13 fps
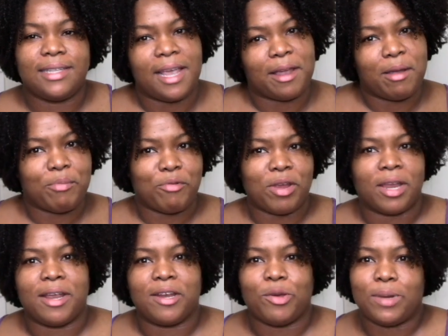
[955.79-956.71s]
take a
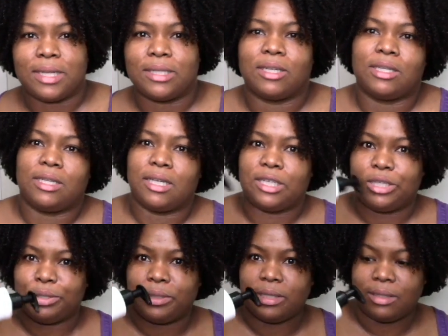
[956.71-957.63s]
break in the winter just
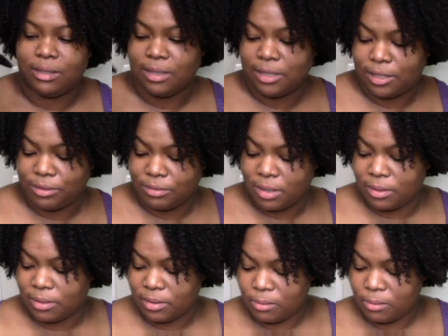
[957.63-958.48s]
due to the glycerin.